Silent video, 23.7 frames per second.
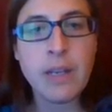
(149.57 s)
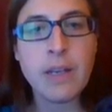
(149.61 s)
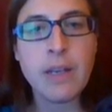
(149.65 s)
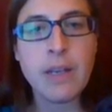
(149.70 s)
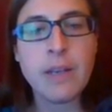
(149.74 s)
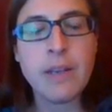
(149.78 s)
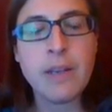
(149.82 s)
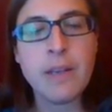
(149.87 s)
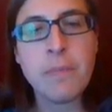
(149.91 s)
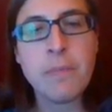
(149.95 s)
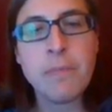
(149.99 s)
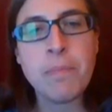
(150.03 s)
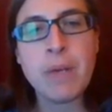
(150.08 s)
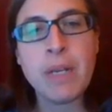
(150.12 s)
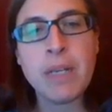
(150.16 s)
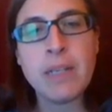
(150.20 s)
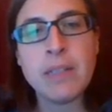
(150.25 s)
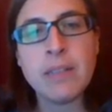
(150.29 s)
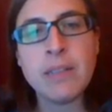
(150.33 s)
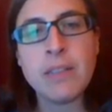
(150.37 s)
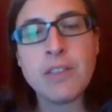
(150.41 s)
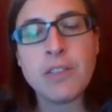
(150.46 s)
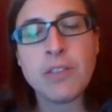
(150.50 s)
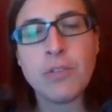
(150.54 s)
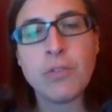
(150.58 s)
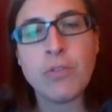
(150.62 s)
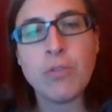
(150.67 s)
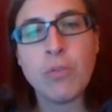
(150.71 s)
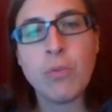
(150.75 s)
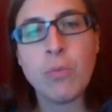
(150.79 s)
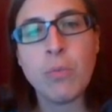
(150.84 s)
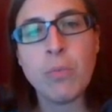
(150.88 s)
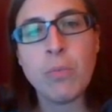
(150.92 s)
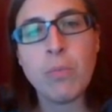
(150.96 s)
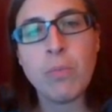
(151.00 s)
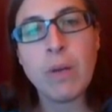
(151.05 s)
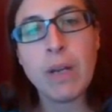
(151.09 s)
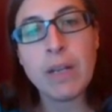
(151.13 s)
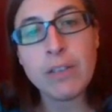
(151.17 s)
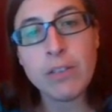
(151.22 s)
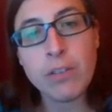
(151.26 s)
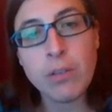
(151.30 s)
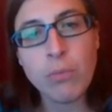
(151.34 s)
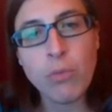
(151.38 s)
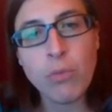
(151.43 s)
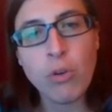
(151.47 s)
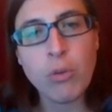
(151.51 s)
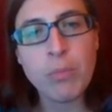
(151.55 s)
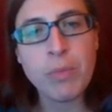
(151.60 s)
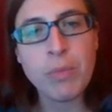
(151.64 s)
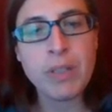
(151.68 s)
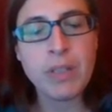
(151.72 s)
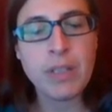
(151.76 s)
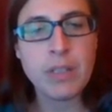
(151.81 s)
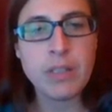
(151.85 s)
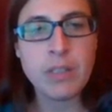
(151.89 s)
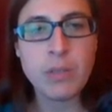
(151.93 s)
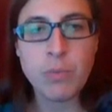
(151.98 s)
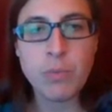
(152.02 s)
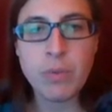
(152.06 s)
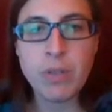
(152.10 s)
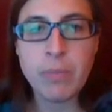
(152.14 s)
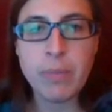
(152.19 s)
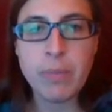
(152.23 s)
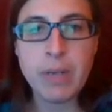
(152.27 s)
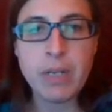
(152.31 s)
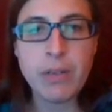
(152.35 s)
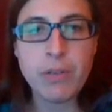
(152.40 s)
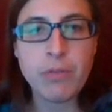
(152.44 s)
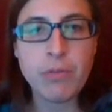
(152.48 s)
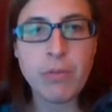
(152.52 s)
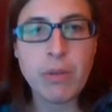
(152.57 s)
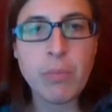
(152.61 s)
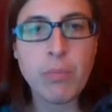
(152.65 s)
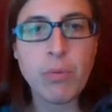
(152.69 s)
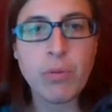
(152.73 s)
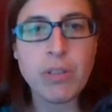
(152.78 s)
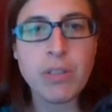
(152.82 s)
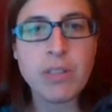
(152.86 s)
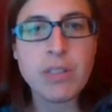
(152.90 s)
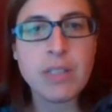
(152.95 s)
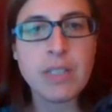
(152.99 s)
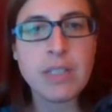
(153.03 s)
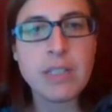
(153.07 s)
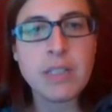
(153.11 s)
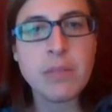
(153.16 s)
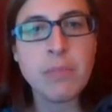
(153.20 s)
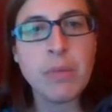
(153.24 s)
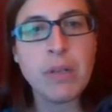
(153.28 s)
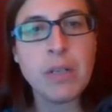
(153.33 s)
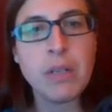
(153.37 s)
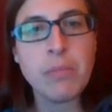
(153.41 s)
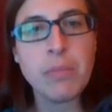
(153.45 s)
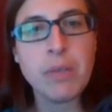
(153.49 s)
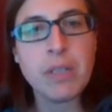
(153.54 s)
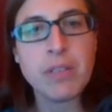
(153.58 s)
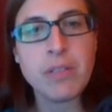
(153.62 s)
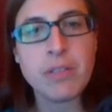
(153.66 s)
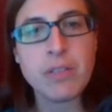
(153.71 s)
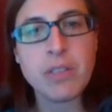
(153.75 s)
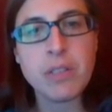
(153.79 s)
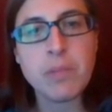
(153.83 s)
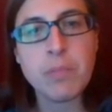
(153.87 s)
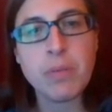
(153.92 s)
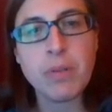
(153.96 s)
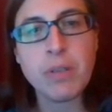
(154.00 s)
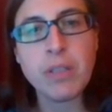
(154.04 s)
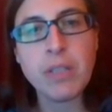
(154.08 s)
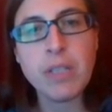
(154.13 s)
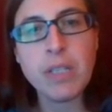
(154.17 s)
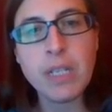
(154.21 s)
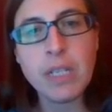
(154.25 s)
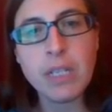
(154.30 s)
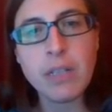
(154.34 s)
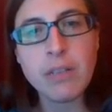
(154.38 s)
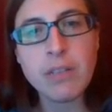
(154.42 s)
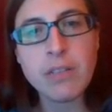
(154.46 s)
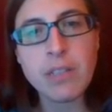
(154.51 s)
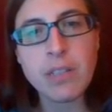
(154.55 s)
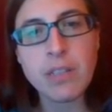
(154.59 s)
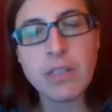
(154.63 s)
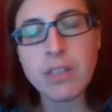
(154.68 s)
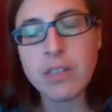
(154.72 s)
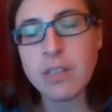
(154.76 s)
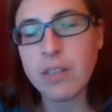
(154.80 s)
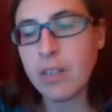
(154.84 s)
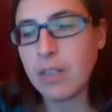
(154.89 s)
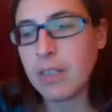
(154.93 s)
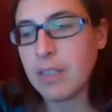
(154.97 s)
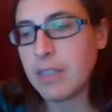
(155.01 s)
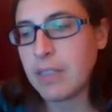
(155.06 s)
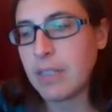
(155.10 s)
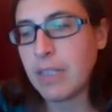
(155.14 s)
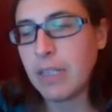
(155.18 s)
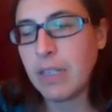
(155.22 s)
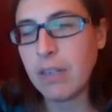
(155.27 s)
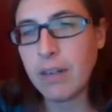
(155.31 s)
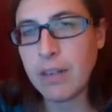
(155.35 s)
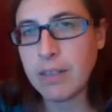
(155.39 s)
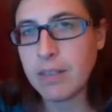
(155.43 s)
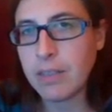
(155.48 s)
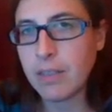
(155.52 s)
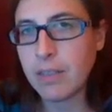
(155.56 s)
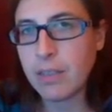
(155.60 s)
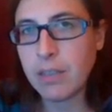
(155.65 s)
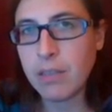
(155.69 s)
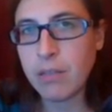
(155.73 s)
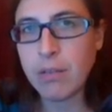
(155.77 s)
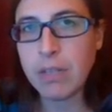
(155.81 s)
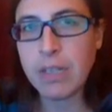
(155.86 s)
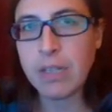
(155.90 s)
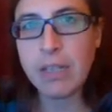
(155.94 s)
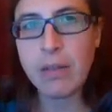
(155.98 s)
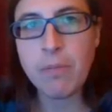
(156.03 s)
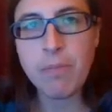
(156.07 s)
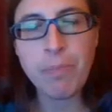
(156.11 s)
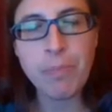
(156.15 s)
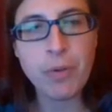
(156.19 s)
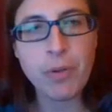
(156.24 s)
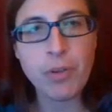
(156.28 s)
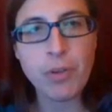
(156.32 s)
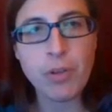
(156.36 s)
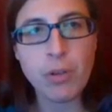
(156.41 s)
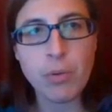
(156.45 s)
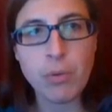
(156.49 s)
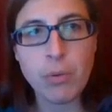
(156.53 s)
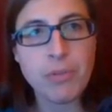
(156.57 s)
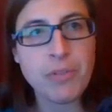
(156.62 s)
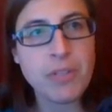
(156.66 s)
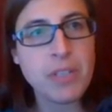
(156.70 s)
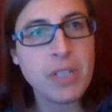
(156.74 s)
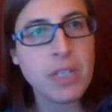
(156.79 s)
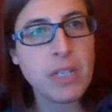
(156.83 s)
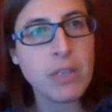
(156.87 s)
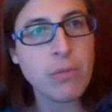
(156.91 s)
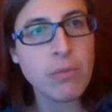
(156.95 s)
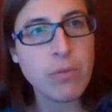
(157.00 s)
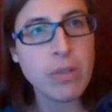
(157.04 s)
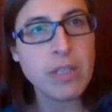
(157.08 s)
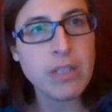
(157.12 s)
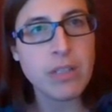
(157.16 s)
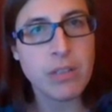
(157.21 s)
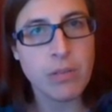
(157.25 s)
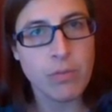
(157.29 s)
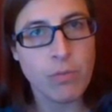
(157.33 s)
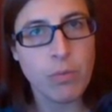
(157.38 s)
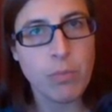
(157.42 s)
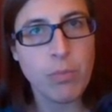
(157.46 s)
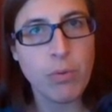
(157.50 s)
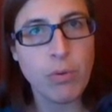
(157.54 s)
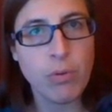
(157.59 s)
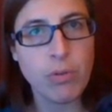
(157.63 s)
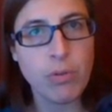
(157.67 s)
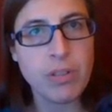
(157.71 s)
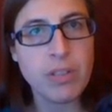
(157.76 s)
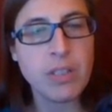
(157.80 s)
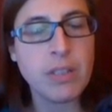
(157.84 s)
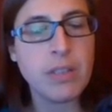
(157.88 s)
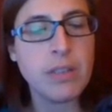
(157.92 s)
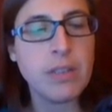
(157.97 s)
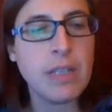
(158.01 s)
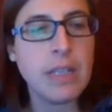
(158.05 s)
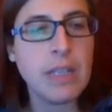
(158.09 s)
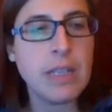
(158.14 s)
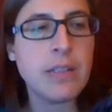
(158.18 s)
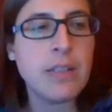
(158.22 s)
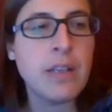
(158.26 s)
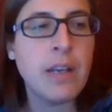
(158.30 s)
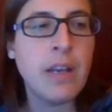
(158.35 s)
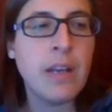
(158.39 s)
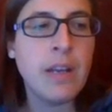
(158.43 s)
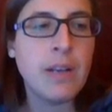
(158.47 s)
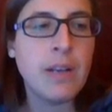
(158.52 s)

and so at the moment it's been about 3.6 millimeters per year since 1993, but you'll have seen recent reports indeed